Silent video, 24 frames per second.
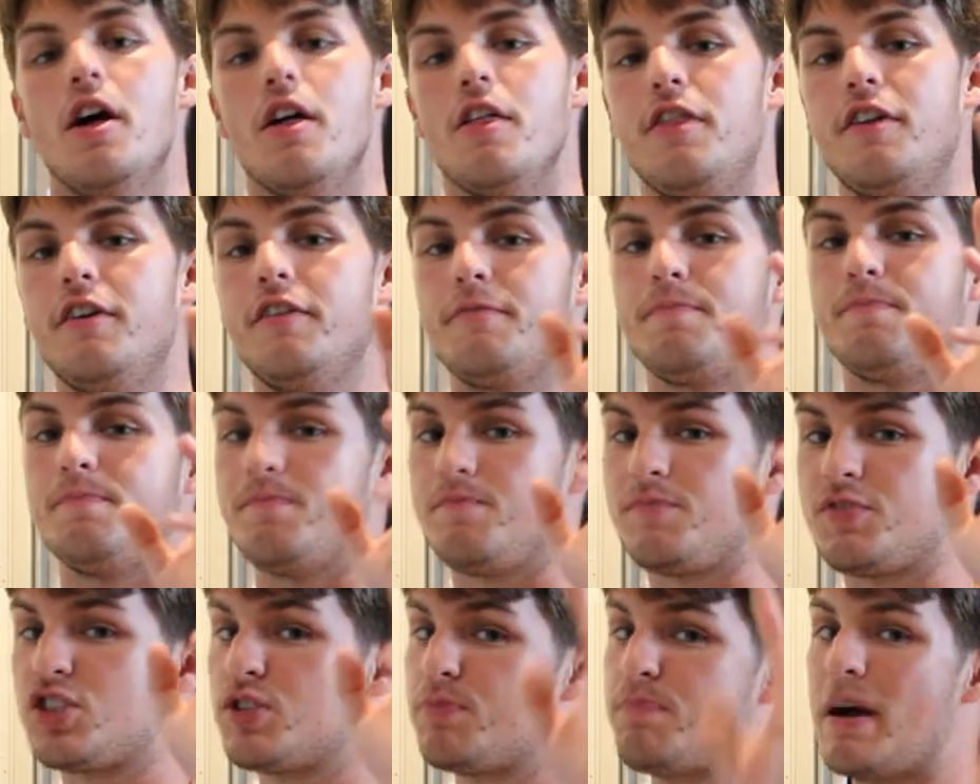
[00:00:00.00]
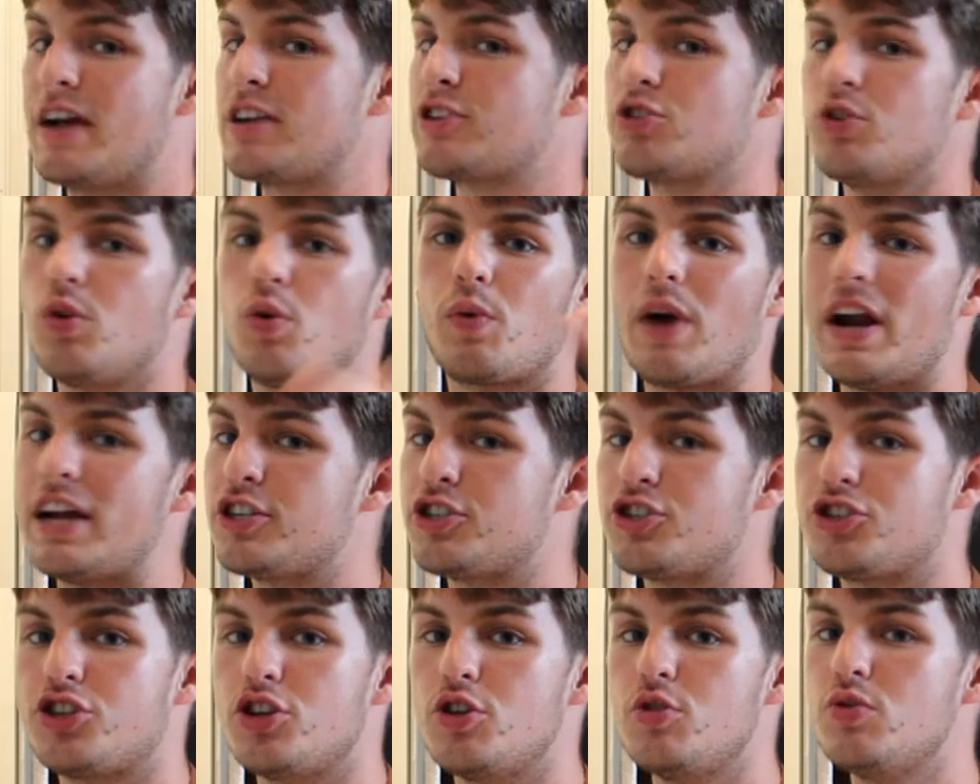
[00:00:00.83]
the special
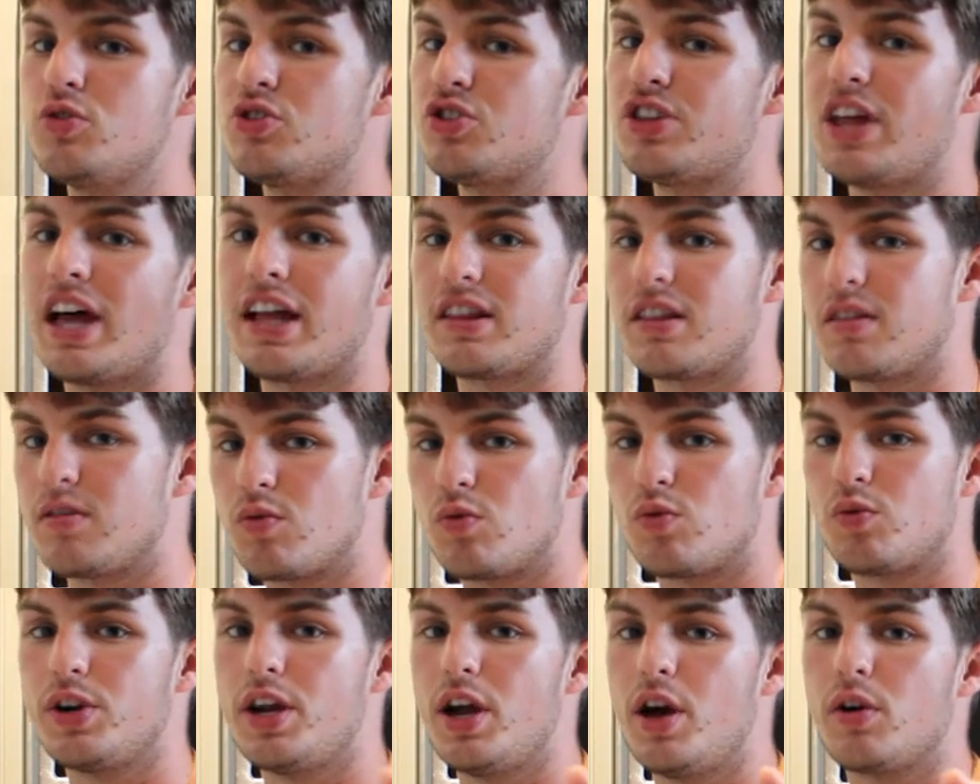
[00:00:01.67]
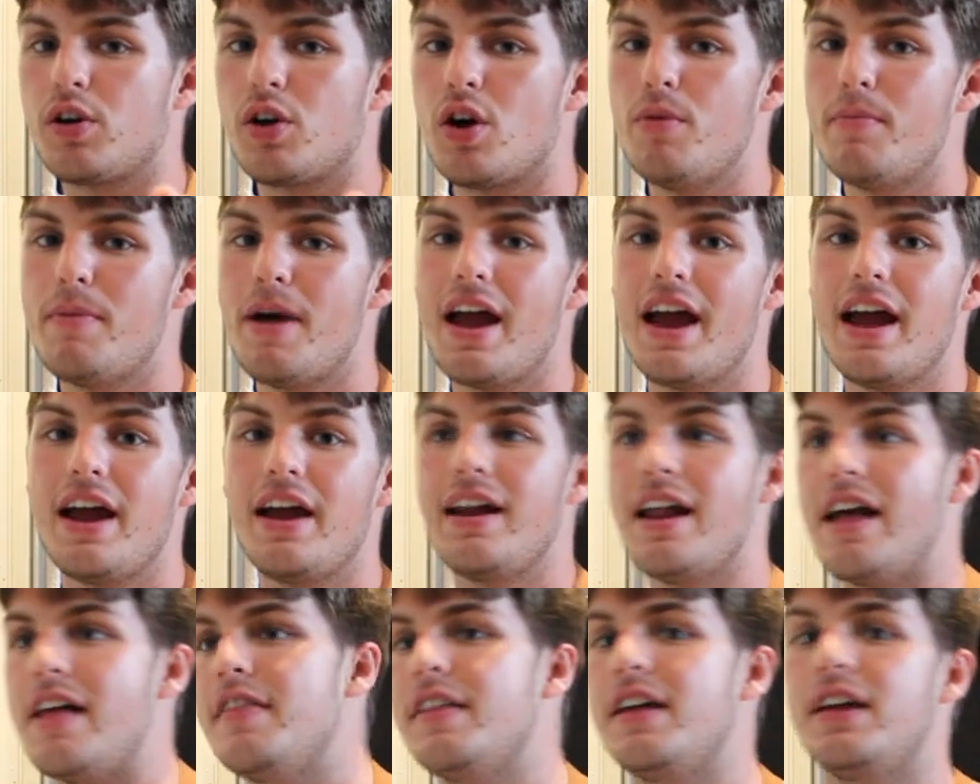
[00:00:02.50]
rice juice that Ryoko
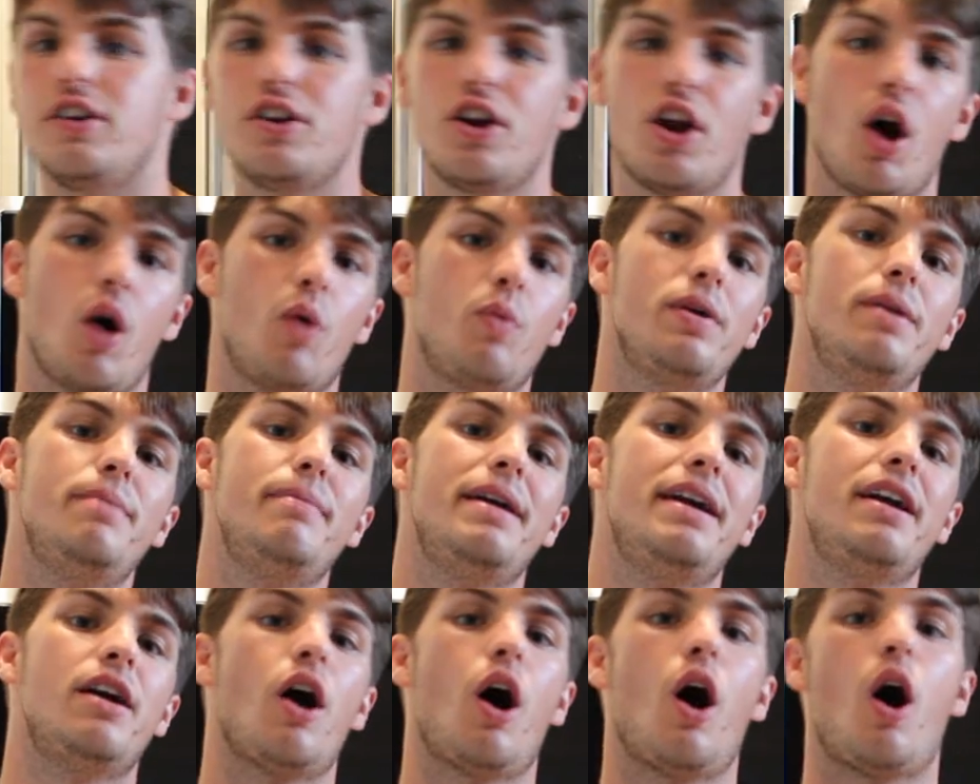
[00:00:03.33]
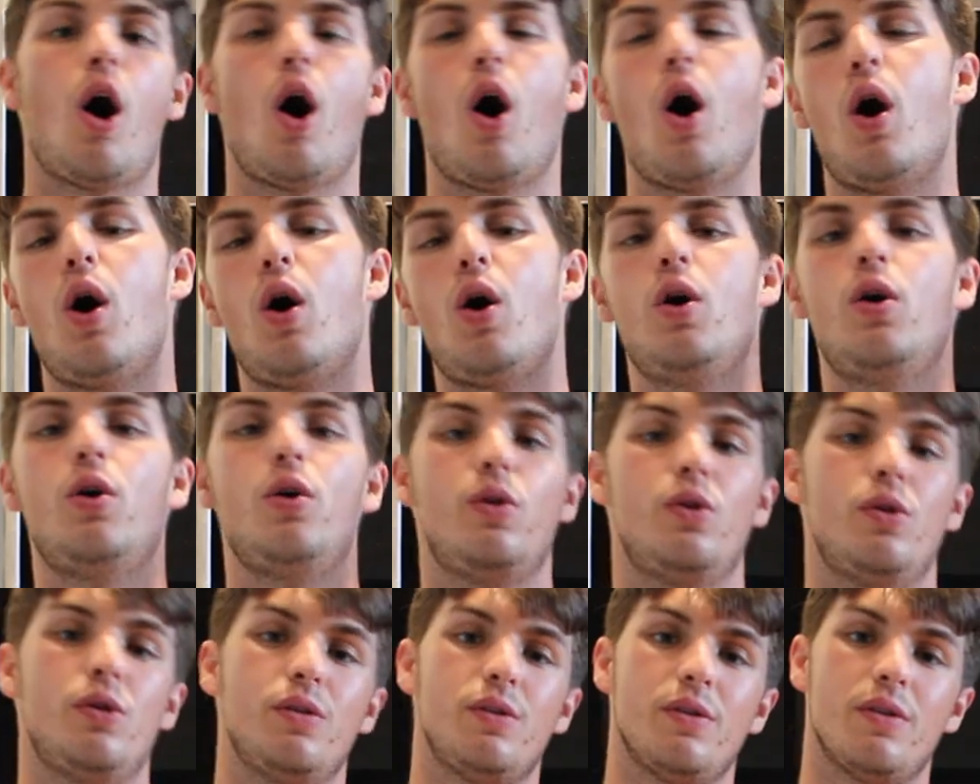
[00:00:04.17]
made, and then you know we meet
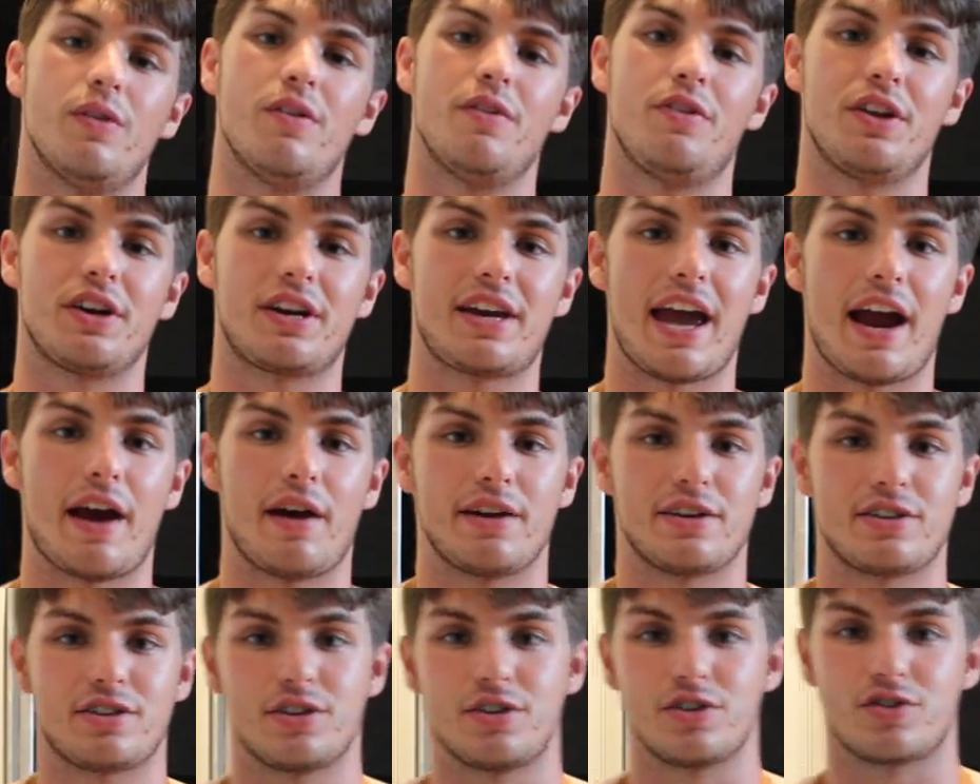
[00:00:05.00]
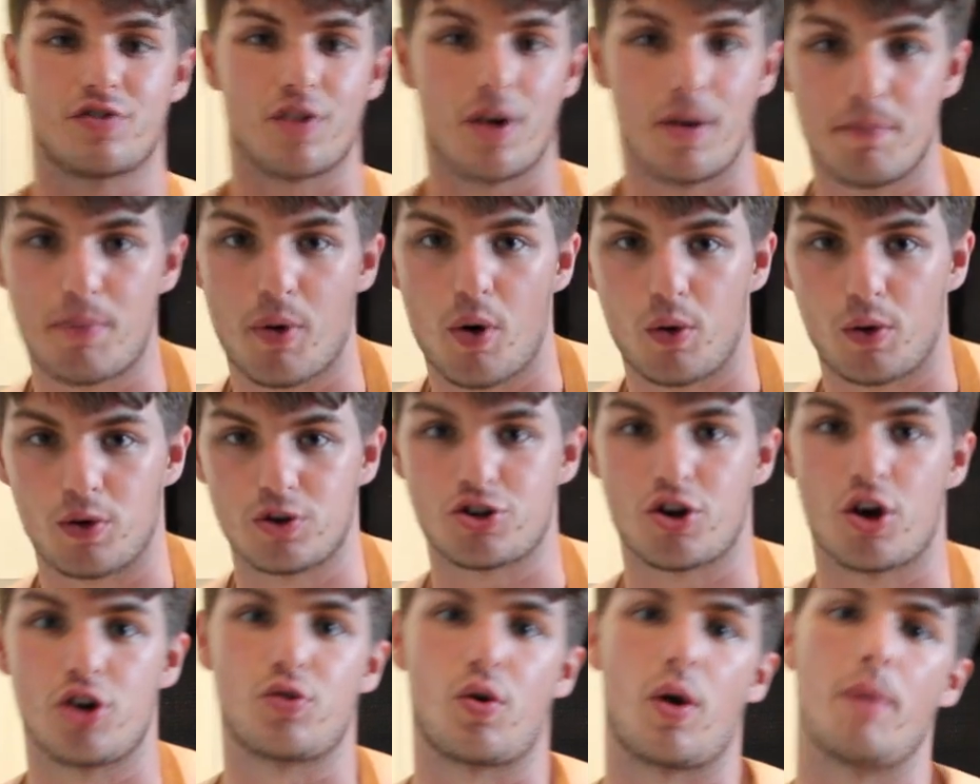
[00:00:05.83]
all the characters from Polar
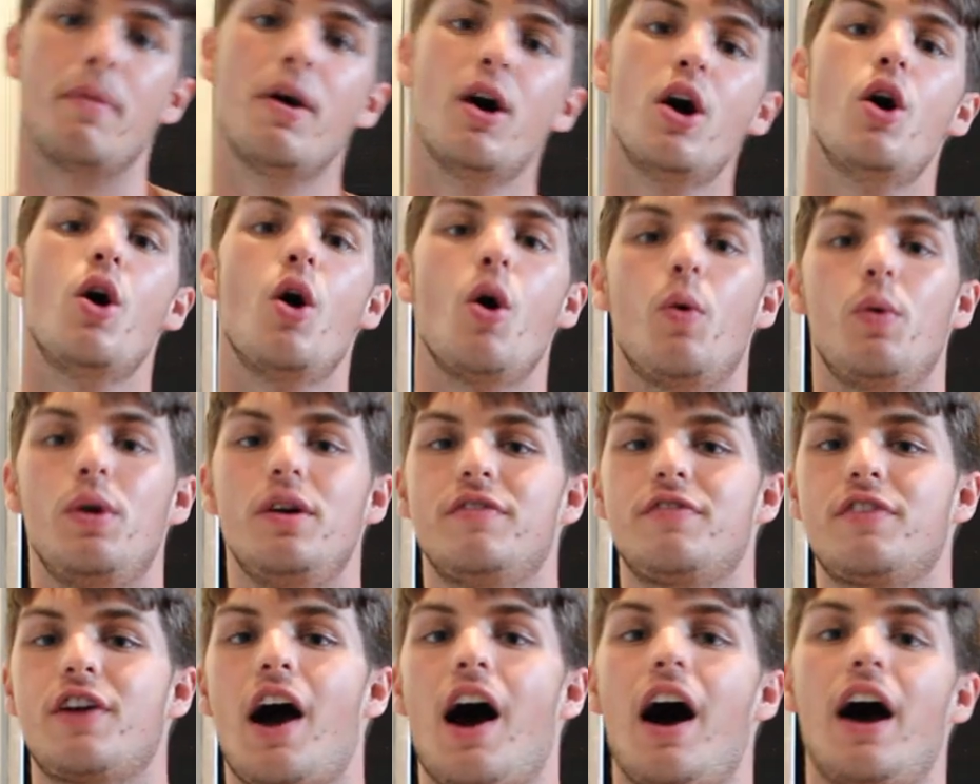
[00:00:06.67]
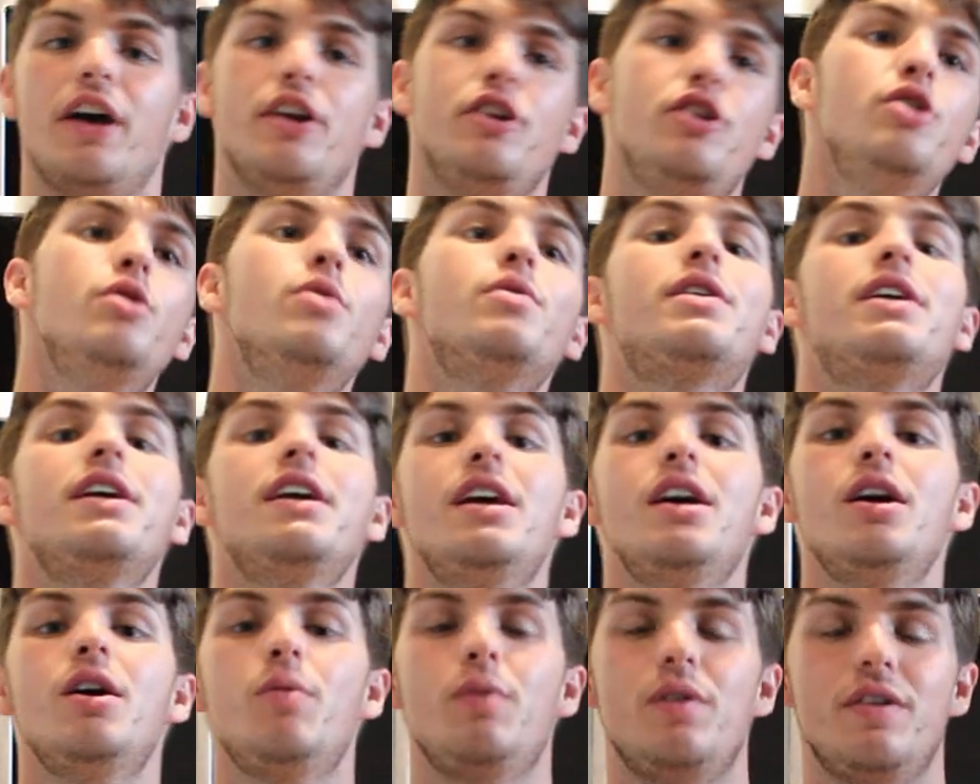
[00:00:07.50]
Star Dorm. We've got
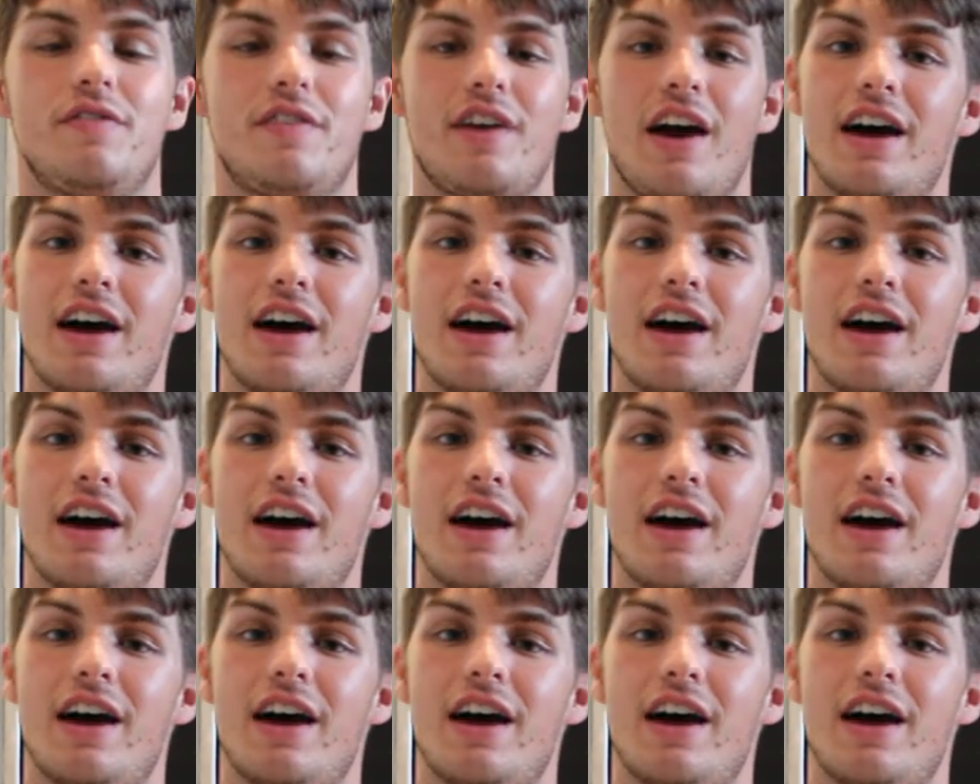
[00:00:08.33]
Yuki, we've